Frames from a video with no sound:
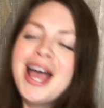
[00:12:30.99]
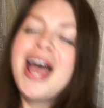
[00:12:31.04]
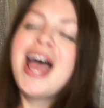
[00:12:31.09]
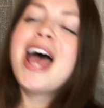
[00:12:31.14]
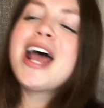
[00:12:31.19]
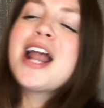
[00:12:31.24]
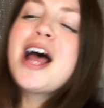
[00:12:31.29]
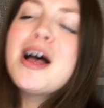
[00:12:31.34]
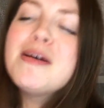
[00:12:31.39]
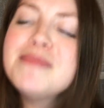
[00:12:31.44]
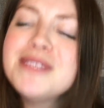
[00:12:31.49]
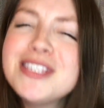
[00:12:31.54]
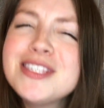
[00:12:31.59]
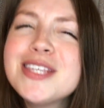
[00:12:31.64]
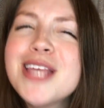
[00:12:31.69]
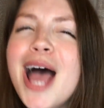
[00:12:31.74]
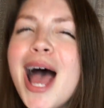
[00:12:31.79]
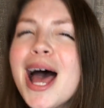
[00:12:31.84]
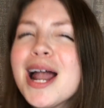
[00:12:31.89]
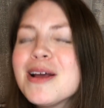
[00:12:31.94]
And I'm
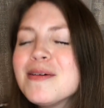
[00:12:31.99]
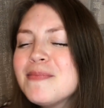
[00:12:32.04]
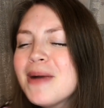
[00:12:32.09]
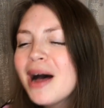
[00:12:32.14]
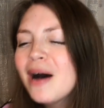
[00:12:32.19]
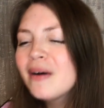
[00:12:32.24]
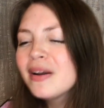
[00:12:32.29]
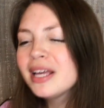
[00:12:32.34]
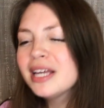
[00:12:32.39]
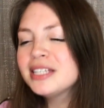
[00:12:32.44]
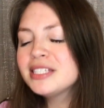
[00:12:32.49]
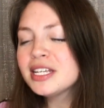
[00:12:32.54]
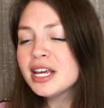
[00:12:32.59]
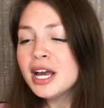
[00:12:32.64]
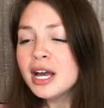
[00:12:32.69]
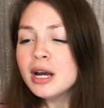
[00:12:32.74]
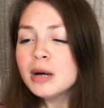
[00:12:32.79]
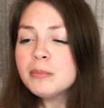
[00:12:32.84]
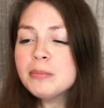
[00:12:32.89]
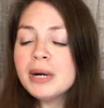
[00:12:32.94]
sad about it,
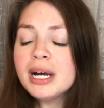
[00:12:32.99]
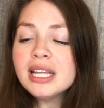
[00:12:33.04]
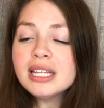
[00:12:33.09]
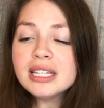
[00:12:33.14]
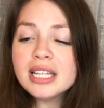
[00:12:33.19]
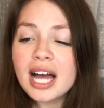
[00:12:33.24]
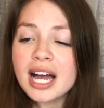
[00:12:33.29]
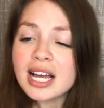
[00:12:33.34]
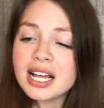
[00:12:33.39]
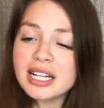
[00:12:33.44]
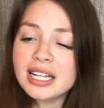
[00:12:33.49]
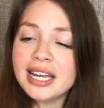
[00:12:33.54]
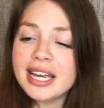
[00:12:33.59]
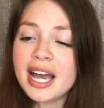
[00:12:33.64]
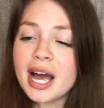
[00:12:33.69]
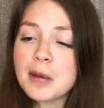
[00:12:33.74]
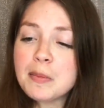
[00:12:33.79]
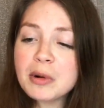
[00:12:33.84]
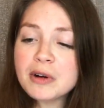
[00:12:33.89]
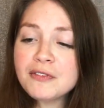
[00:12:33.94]
but luckily
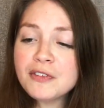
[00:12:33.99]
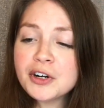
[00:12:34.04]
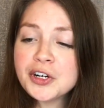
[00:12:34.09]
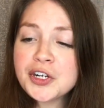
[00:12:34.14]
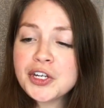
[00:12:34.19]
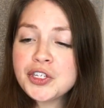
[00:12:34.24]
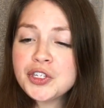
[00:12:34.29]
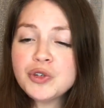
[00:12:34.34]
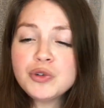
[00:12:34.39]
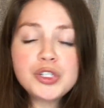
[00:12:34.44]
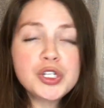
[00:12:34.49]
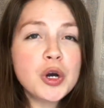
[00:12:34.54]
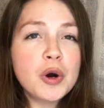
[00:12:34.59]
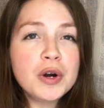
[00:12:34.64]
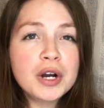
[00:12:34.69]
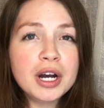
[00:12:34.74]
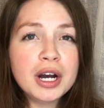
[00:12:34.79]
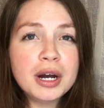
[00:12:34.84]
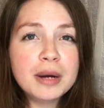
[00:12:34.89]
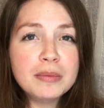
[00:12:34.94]
I prefer to do
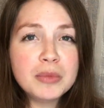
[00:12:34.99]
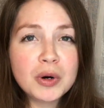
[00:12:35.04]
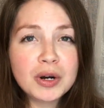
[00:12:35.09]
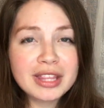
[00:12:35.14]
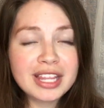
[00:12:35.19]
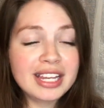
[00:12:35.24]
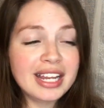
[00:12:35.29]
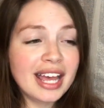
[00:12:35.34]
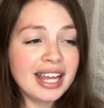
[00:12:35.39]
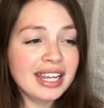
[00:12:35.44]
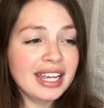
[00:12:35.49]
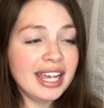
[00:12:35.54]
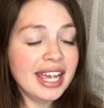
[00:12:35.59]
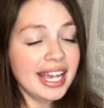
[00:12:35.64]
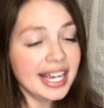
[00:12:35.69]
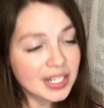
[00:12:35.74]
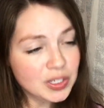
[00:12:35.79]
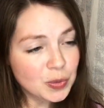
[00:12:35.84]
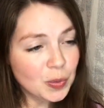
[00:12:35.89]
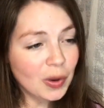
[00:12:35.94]
yoga more than any
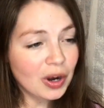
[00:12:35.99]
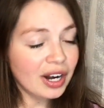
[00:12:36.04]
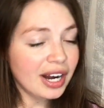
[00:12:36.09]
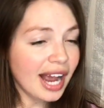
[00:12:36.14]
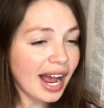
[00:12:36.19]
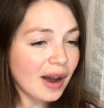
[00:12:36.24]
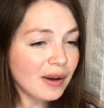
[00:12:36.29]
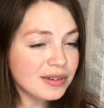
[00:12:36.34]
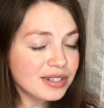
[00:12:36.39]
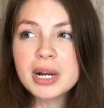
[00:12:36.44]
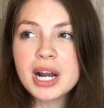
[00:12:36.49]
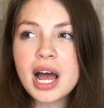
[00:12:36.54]
HIIT workout.